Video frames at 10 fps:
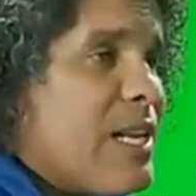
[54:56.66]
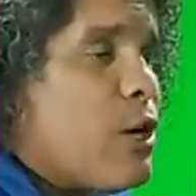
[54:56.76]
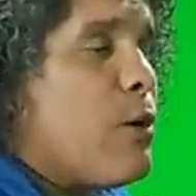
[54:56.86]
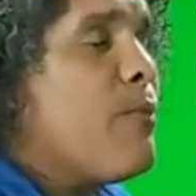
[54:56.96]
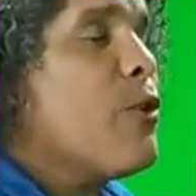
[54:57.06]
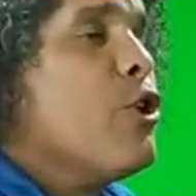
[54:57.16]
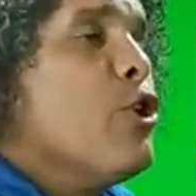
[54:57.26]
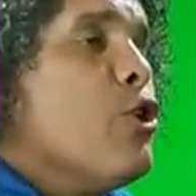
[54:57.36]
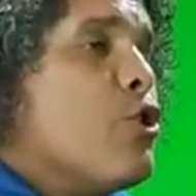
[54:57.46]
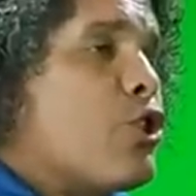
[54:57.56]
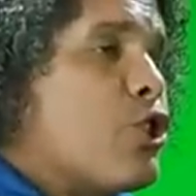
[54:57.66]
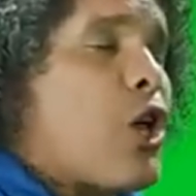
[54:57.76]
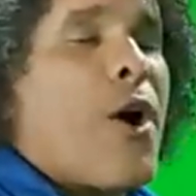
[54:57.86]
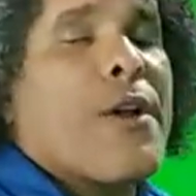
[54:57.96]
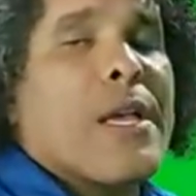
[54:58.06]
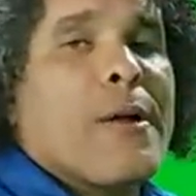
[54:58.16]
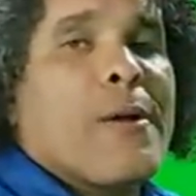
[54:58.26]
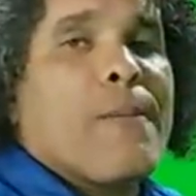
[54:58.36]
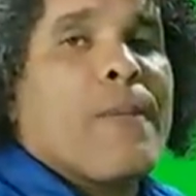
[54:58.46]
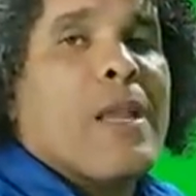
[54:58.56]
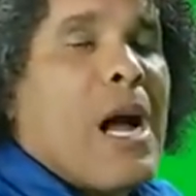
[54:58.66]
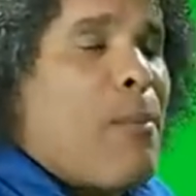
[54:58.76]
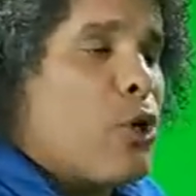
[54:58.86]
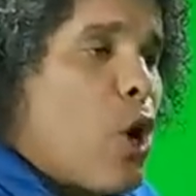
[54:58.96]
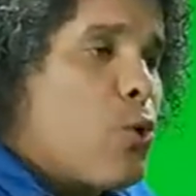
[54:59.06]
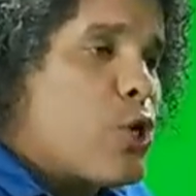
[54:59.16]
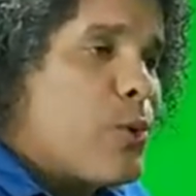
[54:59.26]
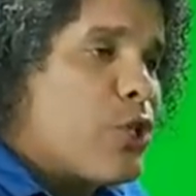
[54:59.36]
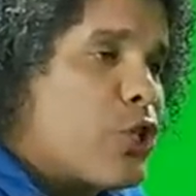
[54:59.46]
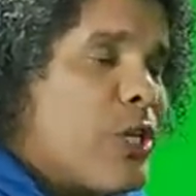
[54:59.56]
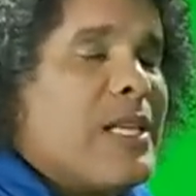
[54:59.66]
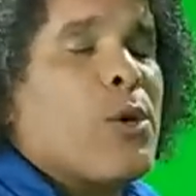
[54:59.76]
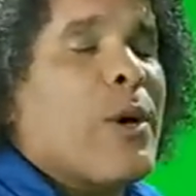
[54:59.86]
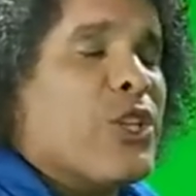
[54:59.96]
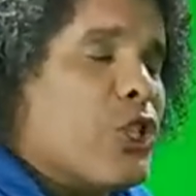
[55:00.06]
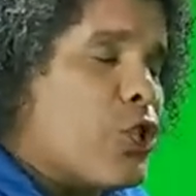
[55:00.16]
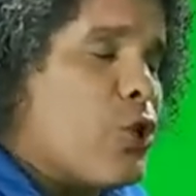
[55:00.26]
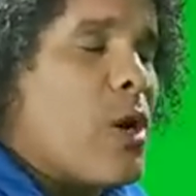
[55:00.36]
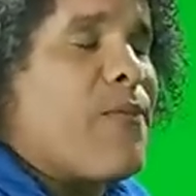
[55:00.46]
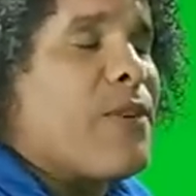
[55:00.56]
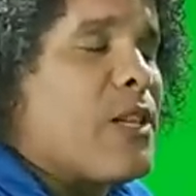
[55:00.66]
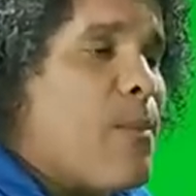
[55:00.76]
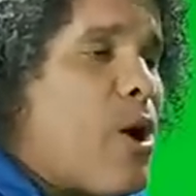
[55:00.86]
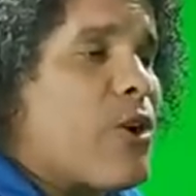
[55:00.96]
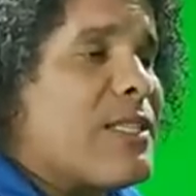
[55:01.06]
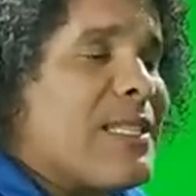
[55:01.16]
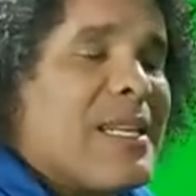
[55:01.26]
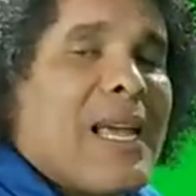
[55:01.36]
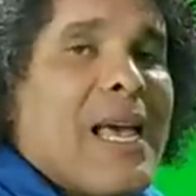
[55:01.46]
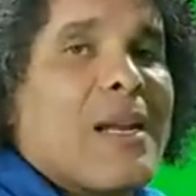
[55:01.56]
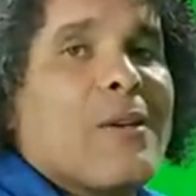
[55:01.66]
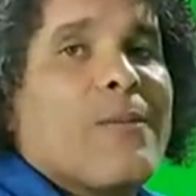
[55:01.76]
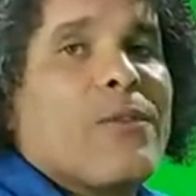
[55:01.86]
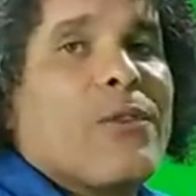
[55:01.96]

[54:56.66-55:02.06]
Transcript: leader. You're sorry about how she was treated when she stood up for democracy in Guyana.